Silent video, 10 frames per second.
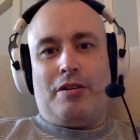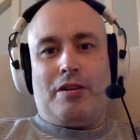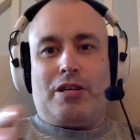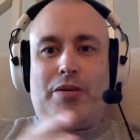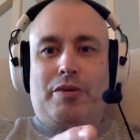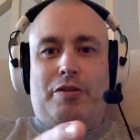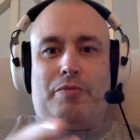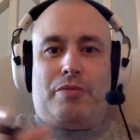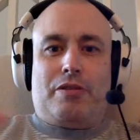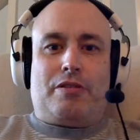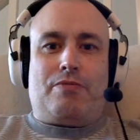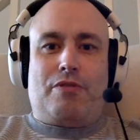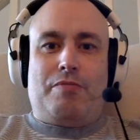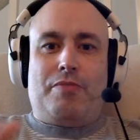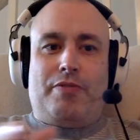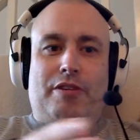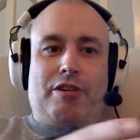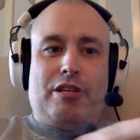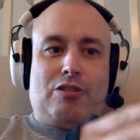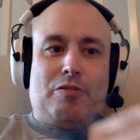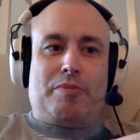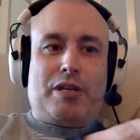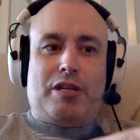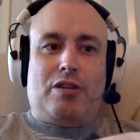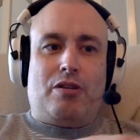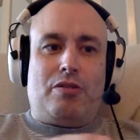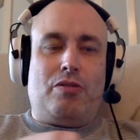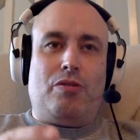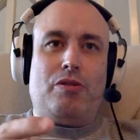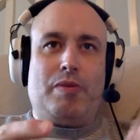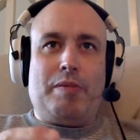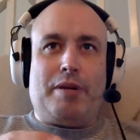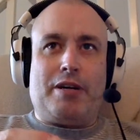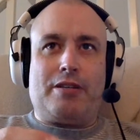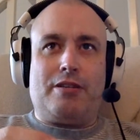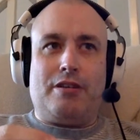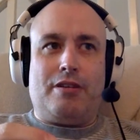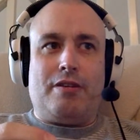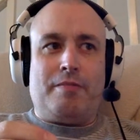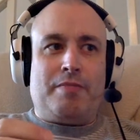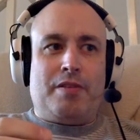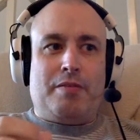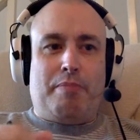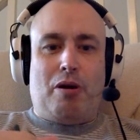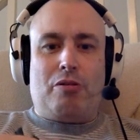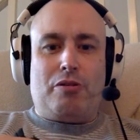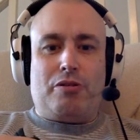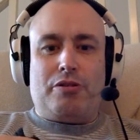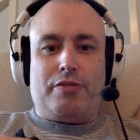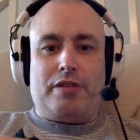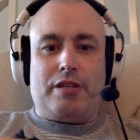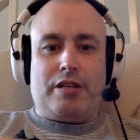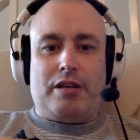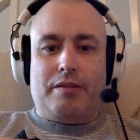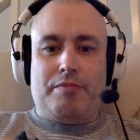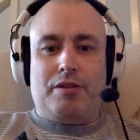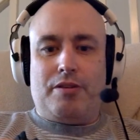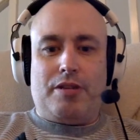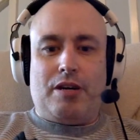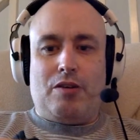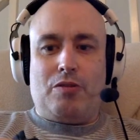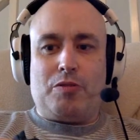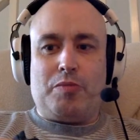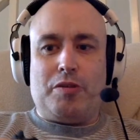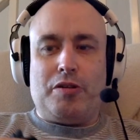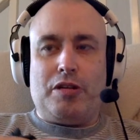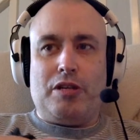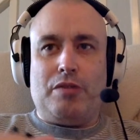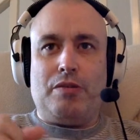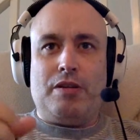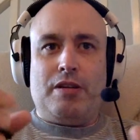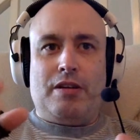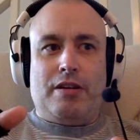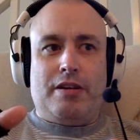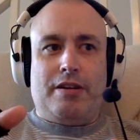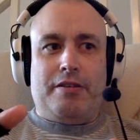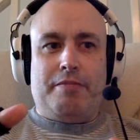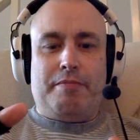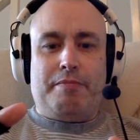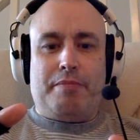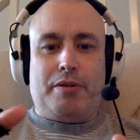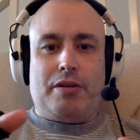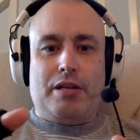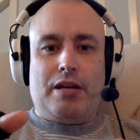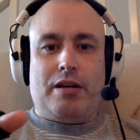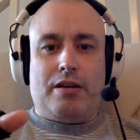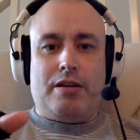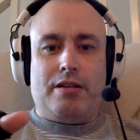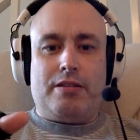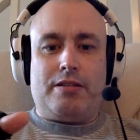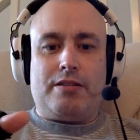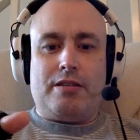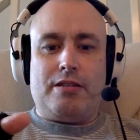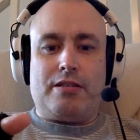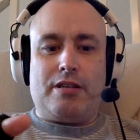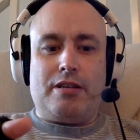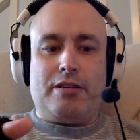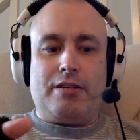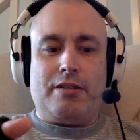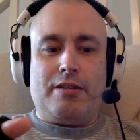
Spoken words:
growing up with from the very sort of beginning, not all the way back to Pong or nothing like that. Not that old, but but yeah, it's like